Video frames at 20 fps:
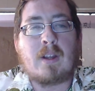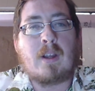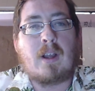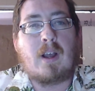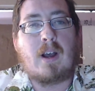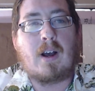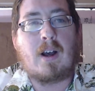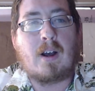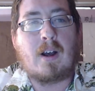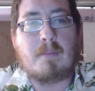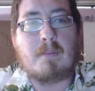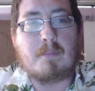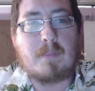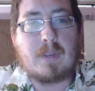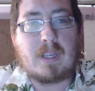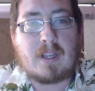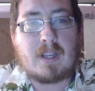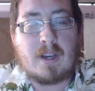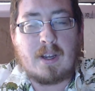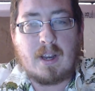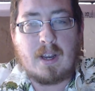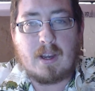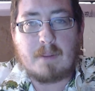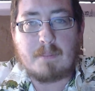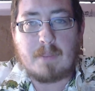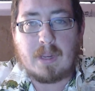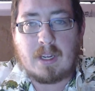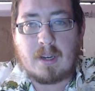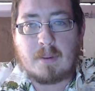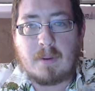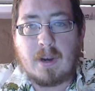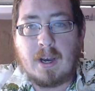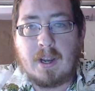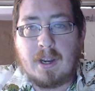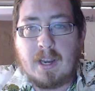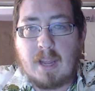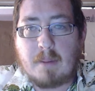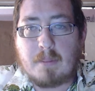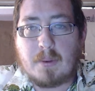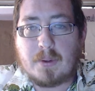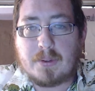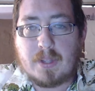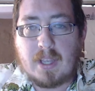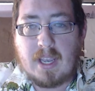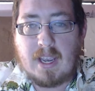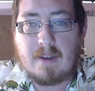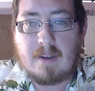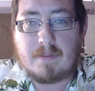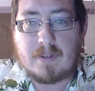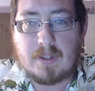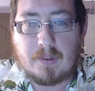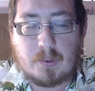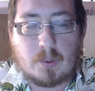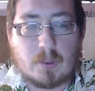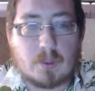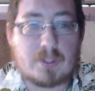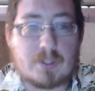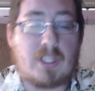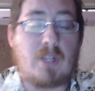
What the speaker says: become unable to have discourse.